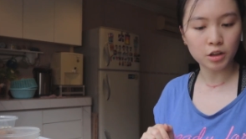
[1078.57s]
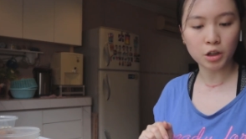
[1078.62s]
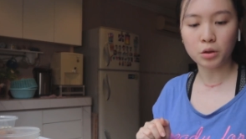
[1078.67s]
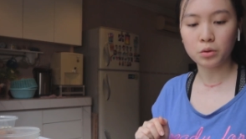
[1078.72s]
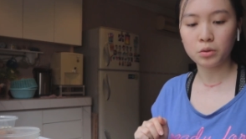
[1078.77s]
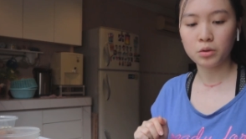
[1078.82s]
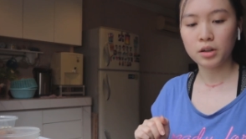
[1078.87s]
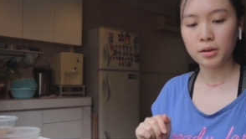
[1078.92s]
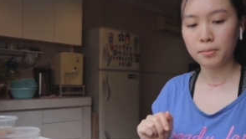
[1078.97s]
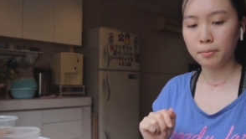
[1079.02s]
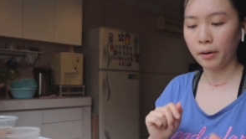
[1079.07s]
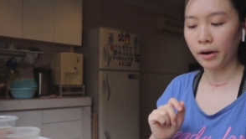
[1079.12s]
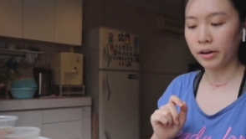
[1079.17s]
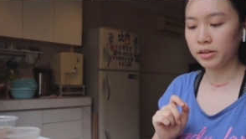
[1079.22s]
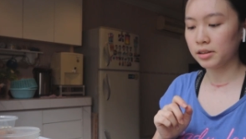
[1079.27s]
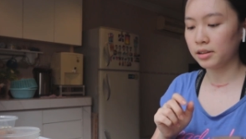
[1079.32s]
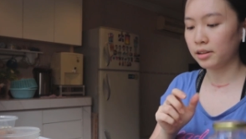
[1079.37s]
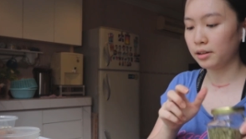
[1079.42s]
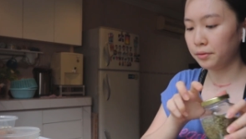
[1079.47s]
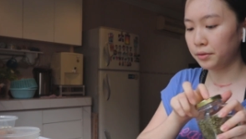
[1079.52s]
No,
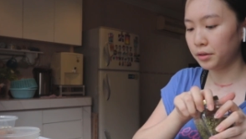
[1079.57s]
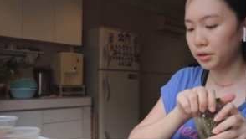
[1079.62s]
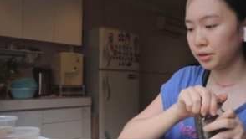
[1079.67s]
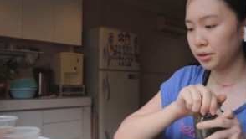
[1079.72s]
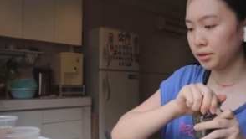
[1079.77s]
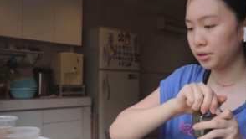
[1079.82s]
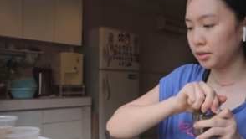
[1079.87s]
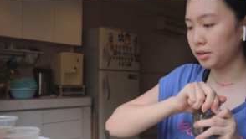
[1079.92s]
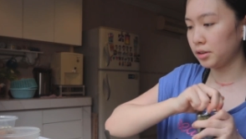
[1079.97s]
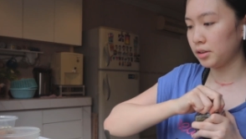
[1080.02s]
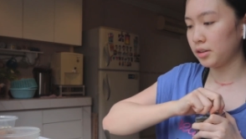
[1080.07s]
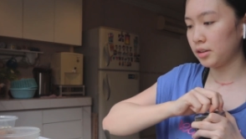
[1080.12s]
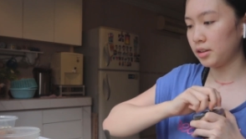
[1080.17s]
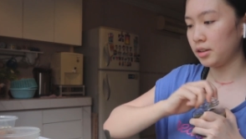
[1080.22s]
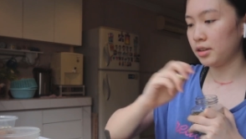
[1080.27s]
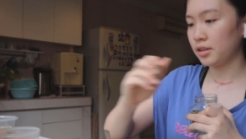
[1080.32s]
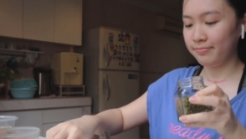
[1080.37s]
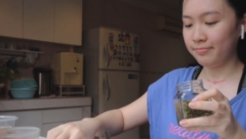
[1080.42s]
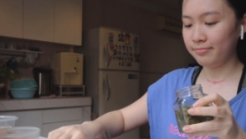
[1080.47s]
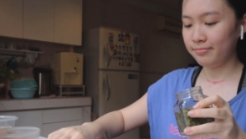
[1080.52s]
parsley first.
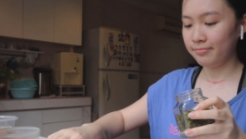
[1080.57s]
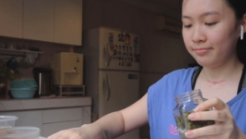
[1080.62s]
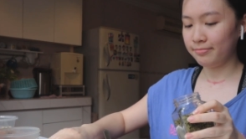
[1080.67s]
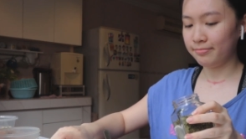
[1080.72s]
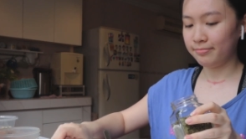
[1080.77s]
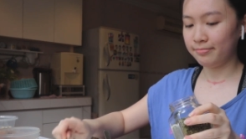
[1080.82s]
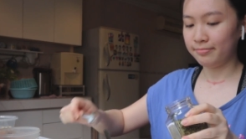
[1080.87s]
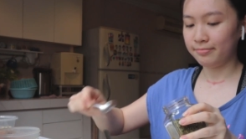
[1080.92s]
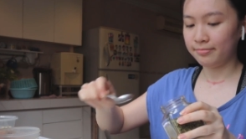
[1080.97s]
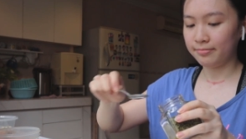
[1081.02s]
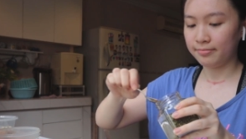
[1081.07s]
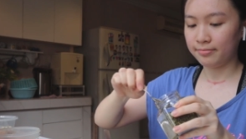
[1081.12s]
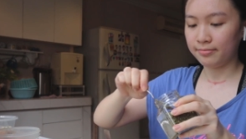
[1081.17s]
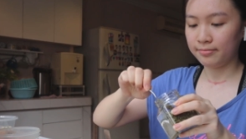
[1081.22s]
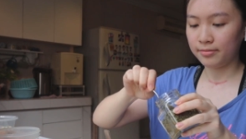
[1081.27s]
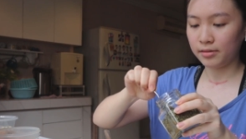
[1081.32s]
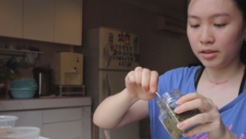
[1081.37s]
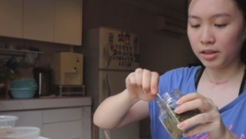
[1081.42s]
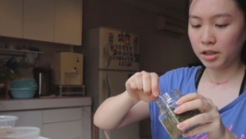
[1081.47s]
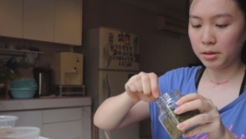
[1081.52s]
Mmm,
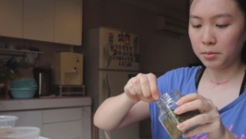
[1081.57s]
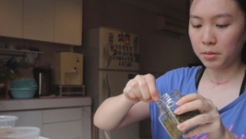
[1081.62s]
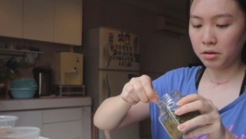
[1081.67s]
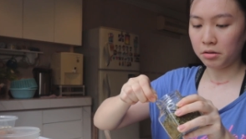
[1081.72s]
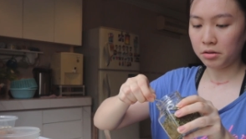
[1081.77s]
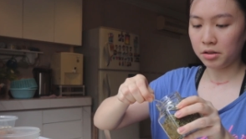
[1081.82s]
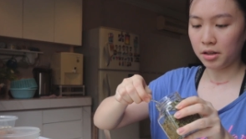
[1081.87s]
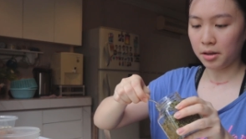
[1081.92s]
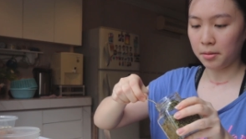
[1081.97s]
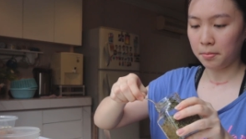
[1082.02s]
smells